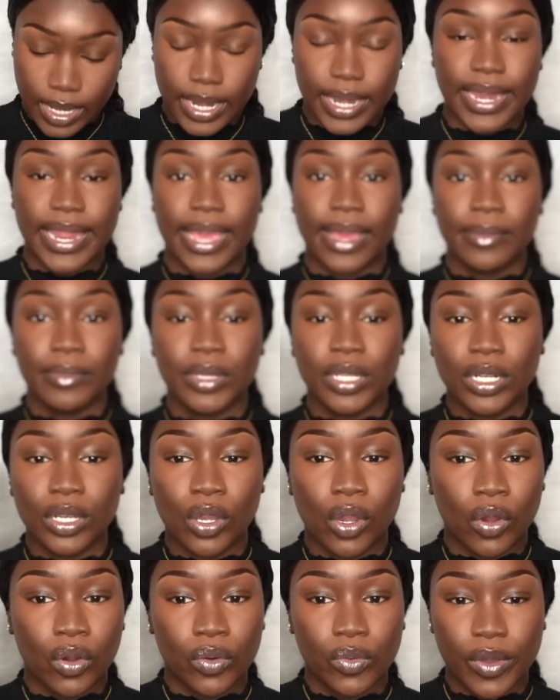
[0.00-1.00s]
Now I'm going to
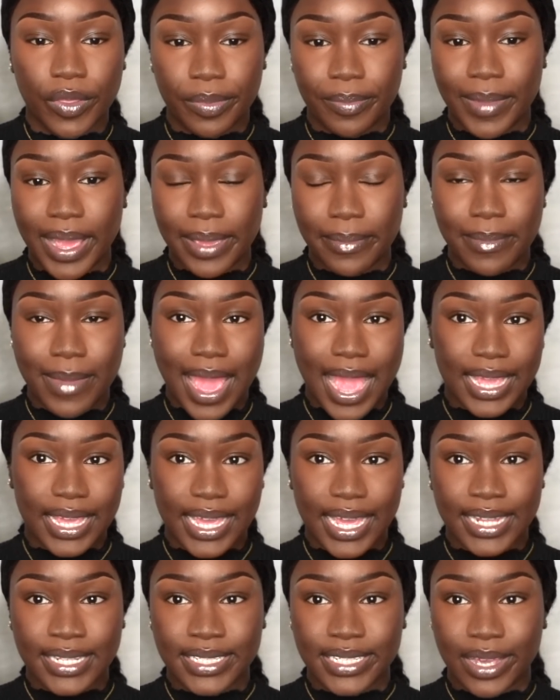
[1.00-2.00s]
go in with my
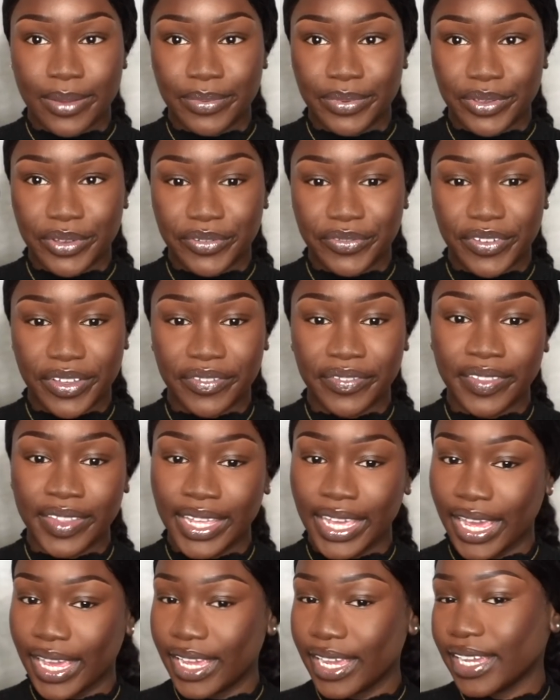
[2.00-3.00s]
MAC NW
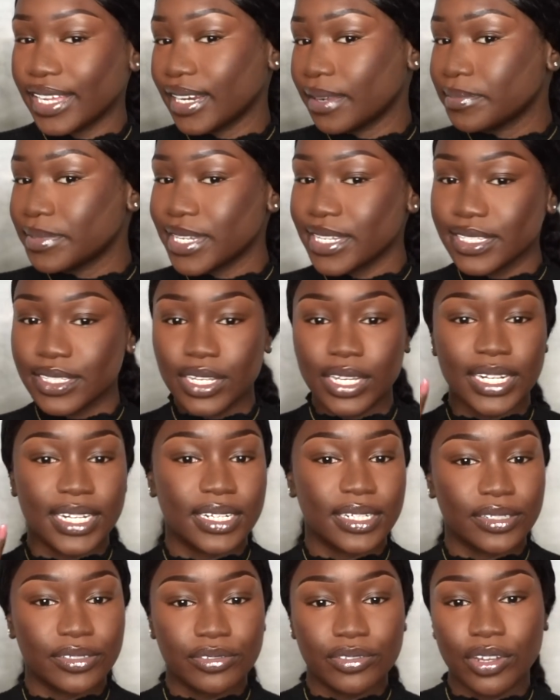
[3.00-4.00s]
58 and I'm just going
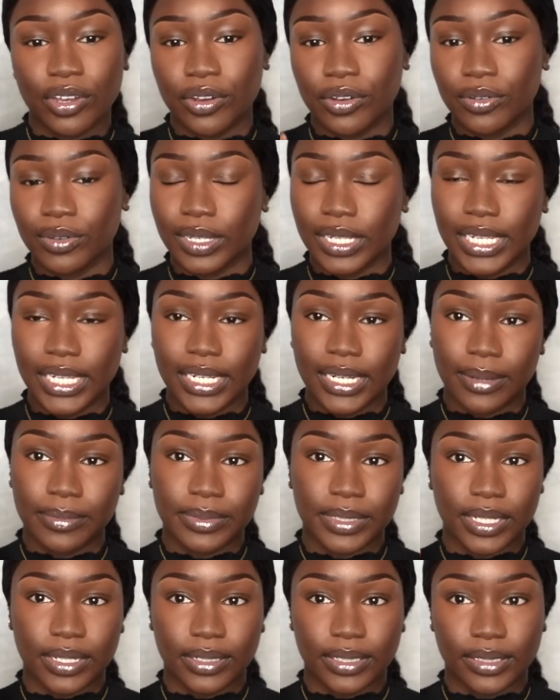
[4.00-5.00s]
to, you know, clean
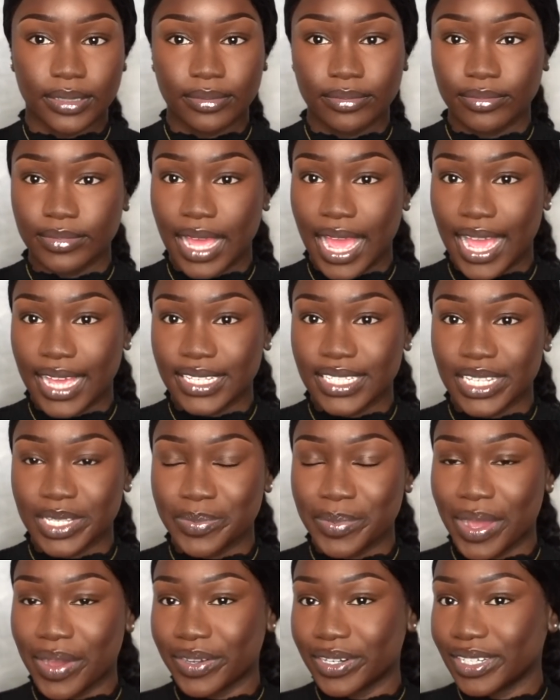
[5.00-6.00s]
up the
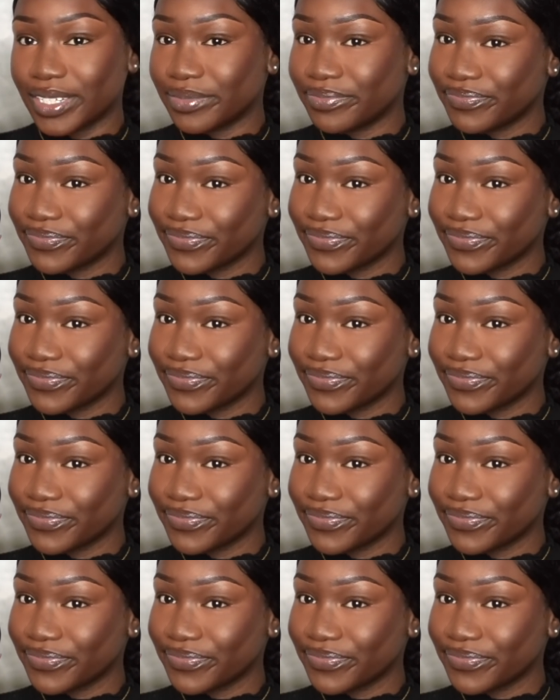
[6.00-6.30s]
excess powder.